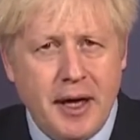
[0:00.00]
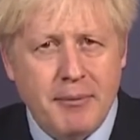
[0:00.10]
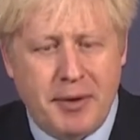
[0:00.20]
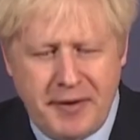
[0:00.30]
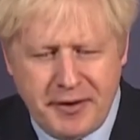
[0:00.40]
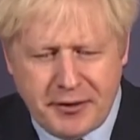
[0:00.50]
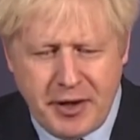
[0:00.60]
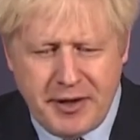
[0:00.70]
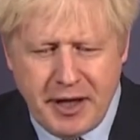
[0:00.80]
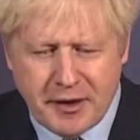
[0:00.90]
But this
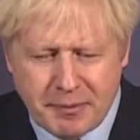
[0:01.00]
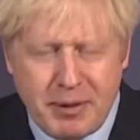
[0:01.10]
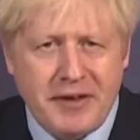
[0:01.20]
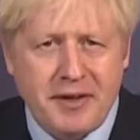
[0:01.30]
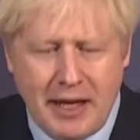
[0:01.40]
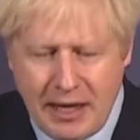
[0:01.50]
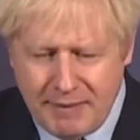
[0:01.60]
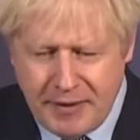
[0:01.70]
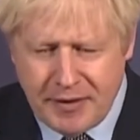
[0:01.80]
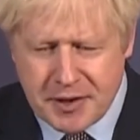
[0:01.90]
treaty explicitly
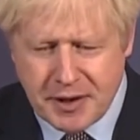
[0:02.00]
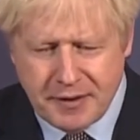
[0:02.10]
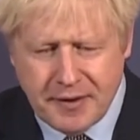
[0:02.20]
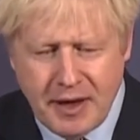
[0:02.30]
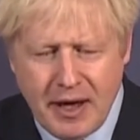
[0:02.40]
envisages